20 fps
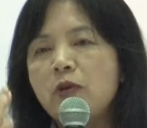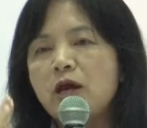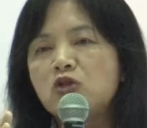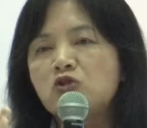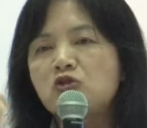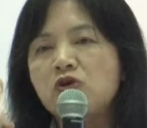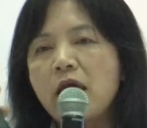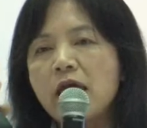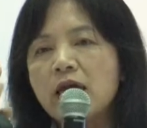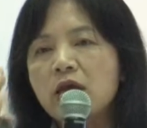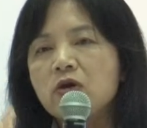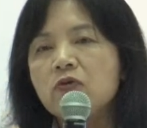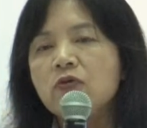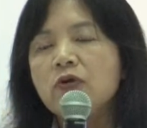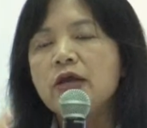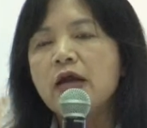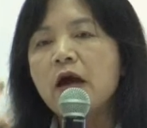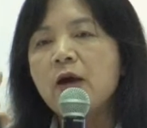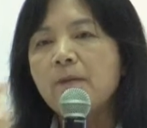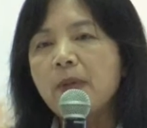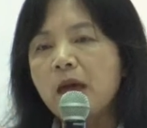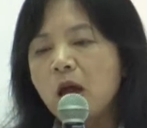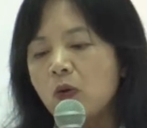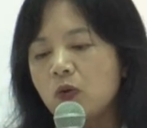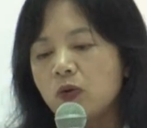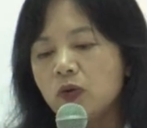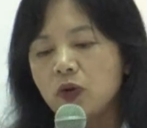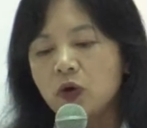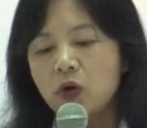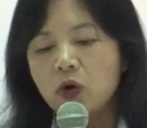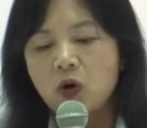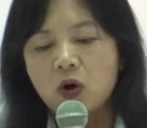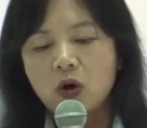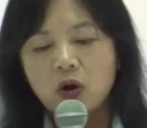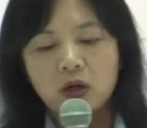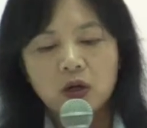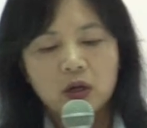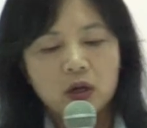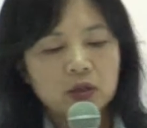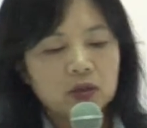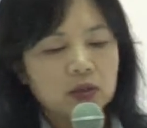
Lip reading: measure accurately about your